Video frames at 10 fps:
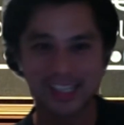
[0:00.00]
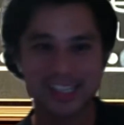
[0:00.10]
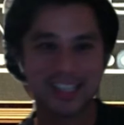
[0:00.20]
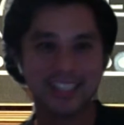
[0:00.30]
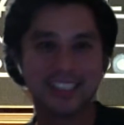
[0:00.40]

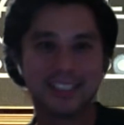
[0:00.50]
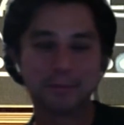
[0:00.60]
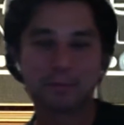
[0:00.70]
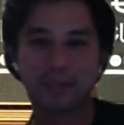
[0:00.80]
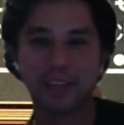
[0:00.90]
you
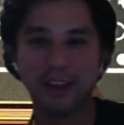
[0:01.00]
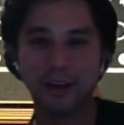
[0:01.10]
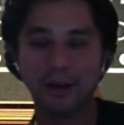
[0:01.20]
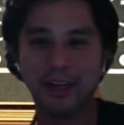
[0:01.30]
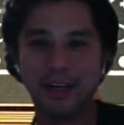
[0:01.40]

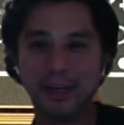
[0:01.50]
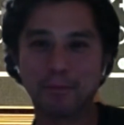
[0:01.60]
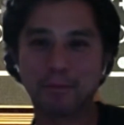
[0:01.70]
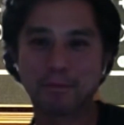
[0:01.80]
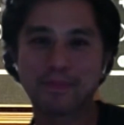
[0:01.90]
know,
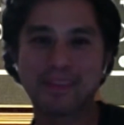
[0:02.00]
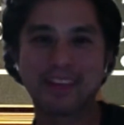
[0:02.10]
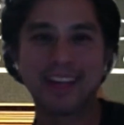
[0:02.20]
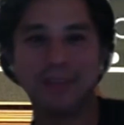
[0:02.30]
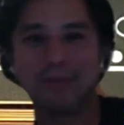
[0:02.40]
um,
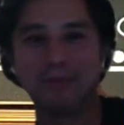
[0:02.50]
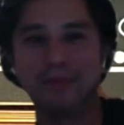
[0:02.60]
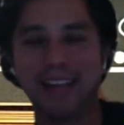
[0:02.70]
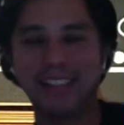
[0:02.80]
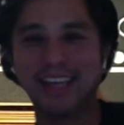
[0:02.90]

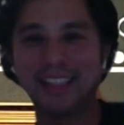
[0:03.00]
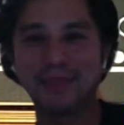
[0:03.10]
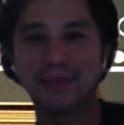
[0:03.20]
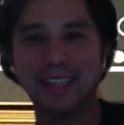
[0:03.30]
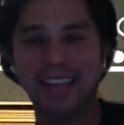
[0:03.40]
I texted
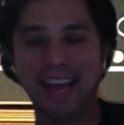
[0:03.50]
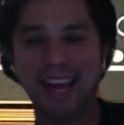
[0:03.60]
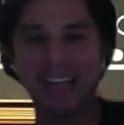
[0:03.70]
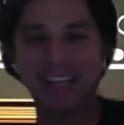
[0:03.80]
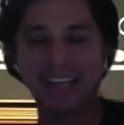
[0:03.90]
my
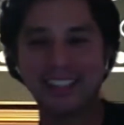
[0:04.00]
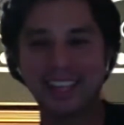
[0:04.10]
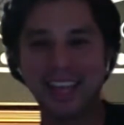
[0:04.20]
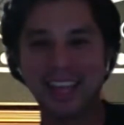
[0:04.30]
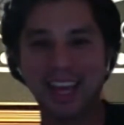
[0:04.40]
dad uh,
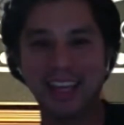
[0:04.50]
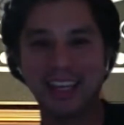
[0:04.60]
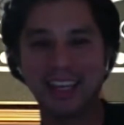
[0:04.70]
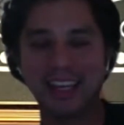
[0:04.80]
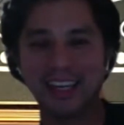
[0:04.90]

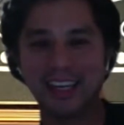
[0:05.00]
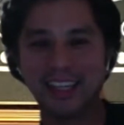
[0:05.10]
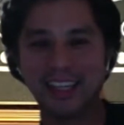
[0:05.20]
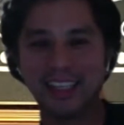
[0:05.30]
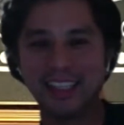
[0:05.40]
today. Uh,
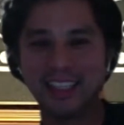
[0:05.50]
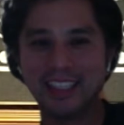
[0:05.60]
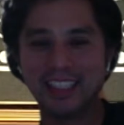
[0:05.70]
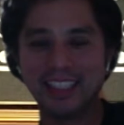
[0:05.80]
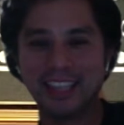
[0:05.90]

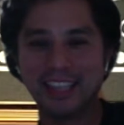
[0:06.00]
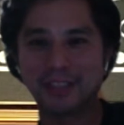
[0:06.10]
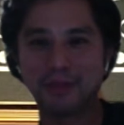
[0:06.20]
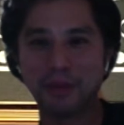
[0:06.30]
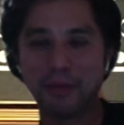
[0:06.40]
he texted
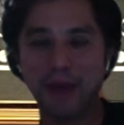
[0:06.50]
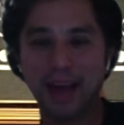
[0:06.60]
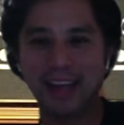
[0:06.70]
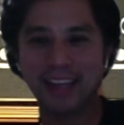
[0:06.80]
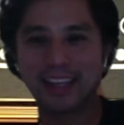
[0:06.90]
me
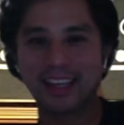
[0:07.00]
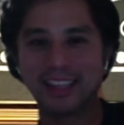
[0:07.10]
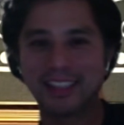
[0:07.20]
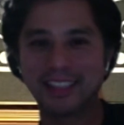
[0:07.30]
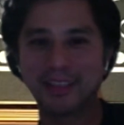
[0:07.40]
back,
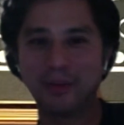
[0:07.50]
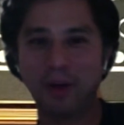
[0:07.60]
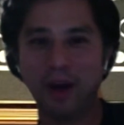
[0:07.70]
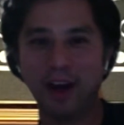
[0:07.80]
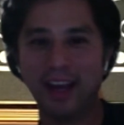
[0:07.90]

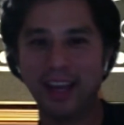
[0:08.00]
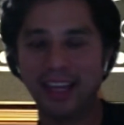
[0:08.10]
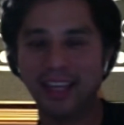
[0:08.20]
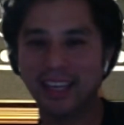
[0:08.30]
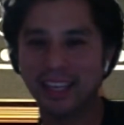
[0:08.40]

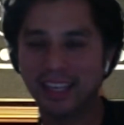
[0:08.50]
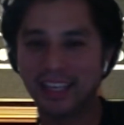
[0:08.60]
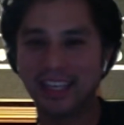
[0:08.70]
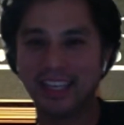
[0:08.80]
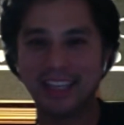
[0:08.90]
TY.
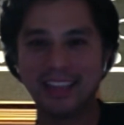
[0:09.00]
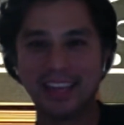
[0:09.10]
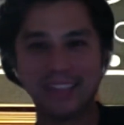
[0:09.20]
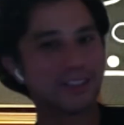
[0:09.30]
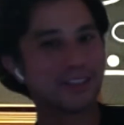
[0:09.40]

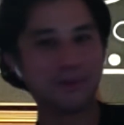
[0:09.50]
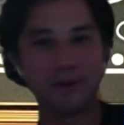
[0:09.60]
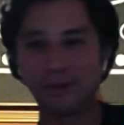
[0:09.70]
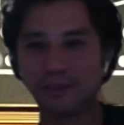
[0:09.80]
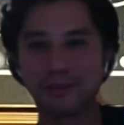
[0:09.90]
That's the
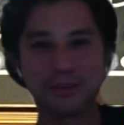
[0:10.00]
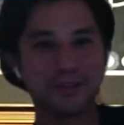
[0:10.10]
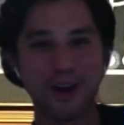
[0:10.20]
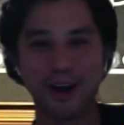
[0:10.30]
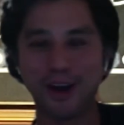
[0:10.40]
most we've
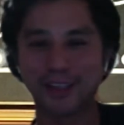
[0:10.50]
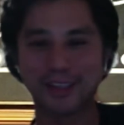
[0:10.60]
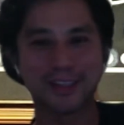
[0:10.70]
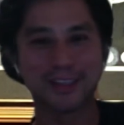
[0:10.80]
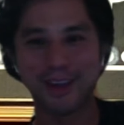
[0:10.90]
talked
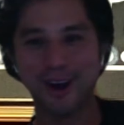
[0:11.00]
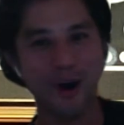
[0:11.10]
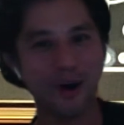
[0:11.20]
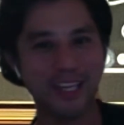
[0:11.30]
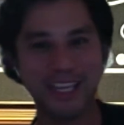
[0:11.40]

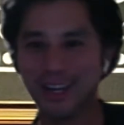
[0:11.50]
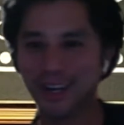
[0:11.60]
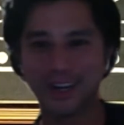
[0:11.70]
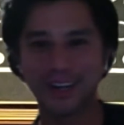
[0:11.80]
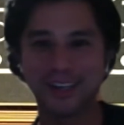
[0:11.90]
all year.